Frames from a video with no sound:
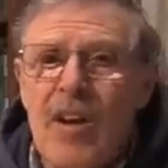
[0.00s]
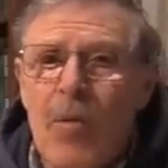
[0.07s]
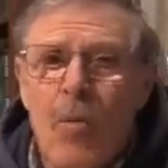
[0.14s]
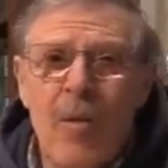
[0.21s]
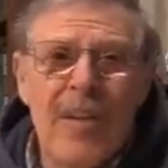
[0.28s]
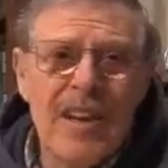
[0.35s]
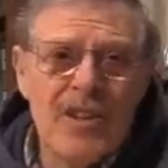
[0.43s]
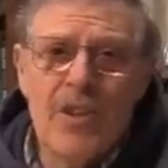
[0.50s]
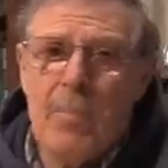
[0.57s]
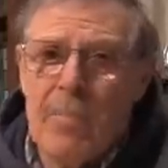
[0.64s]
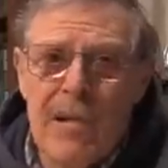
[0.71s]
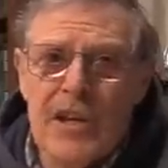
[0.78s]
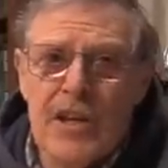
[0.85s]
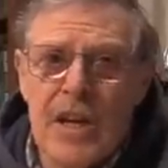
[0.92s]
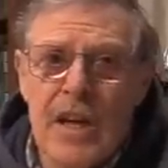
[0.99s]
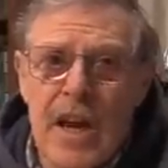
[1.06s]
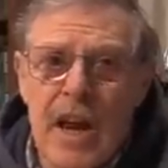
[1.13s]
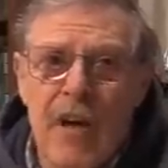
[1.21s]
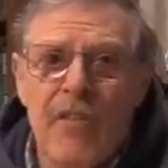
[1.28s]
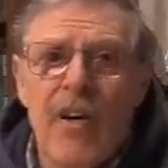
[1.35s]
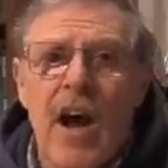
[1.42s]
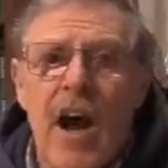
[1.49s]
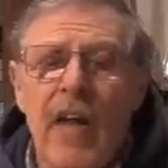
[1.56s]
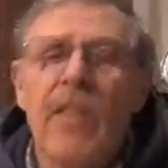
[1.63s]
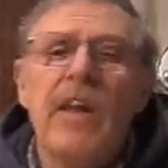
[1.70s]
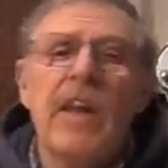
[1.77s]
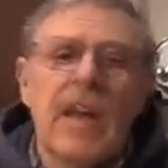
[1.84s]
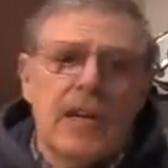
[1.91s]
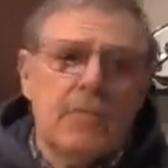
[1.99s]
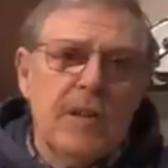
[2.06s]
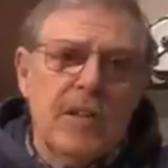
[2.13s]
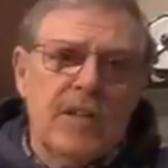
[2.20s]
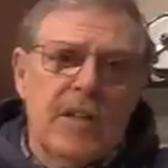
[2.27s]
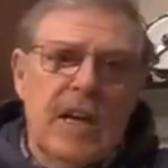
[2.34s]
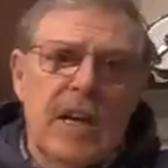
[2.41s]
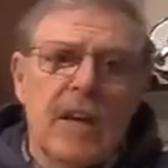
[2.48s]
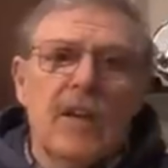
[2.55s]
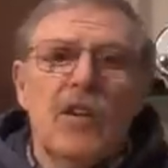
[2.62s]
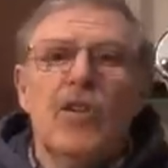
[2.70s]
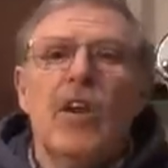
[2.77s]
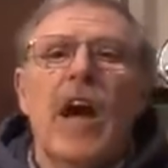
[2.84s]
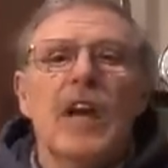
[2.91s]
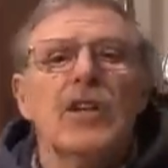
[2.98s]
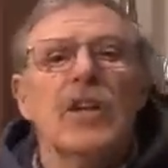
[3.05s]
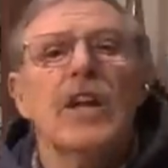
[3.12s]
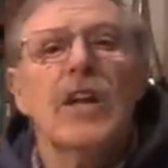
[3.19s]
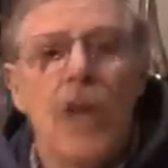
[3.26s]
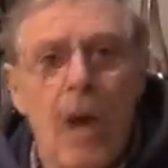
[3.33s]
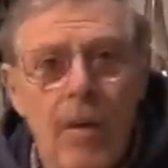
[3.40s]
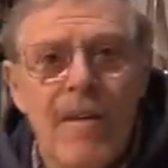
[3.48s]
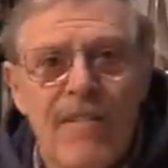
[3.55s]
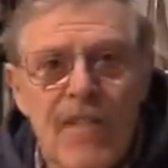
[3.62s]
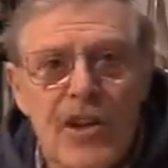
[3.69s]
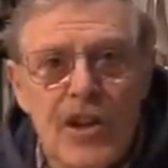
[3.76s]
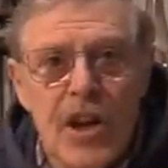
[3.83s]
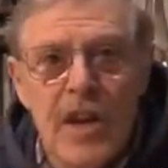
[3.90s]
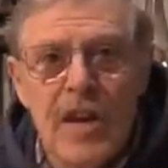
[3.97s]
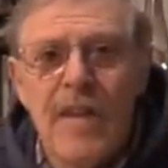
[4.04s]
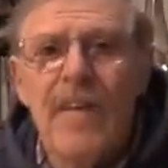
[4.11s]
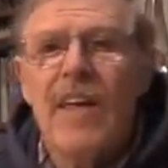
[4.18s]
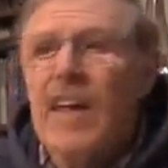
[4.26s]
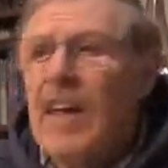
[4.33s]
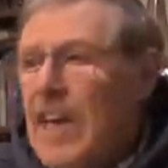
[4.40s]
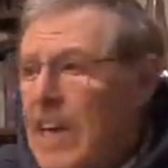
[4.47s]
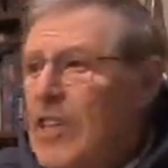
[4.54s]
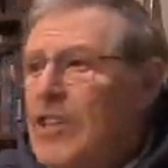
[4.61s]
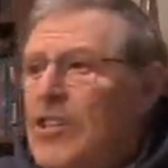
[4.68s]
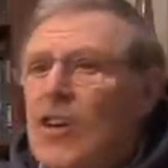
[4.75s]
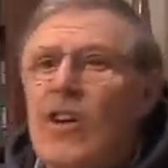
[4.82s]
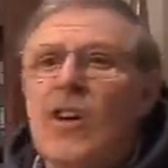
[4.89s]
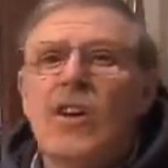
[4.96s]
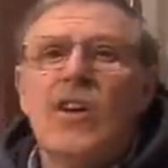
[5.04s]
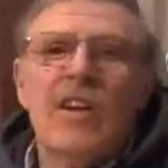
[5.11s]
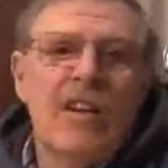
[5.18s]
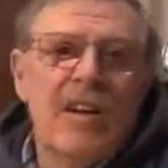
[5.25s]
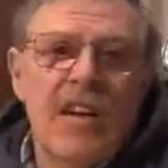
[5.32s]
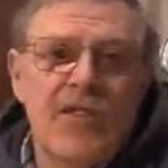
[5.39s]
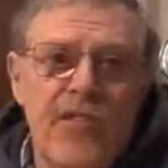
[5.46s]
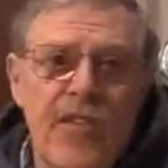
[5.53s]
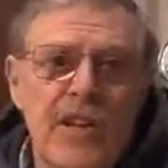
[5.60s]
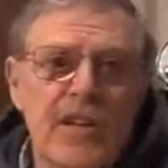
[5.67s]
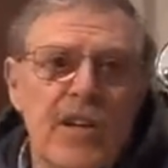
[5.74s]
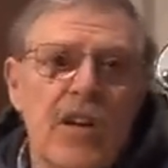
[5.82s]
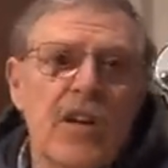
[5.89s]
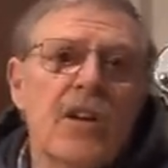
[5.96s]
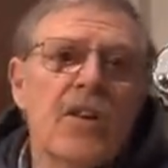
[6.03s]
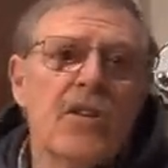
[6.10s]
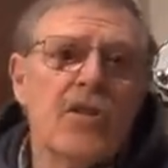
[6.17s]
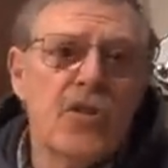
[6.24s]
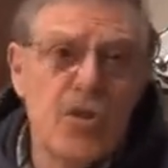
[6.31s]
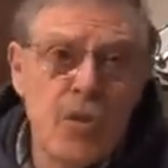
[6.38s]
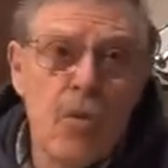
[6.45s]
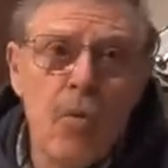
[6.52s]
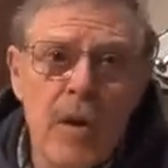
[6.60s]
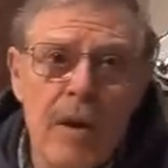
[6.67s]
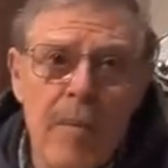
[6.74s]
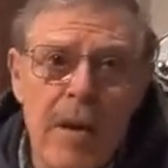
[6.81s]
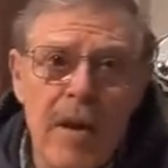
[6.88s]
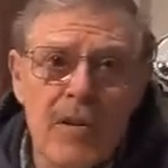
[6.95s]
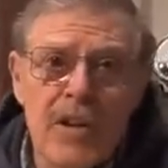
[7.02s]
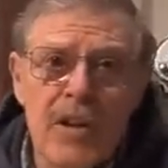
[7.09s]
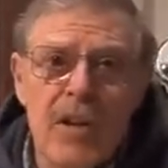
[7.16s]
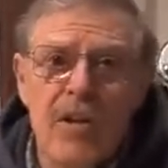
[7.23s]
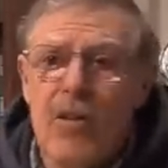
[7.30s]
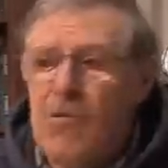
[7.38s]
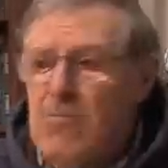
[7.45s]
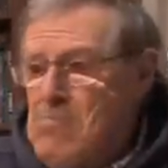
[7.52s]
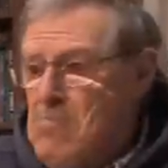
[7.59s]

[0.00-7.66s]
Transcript: Well, that's depressing enough. And the next best thing to actually going fishing is, let's face it, talking about it,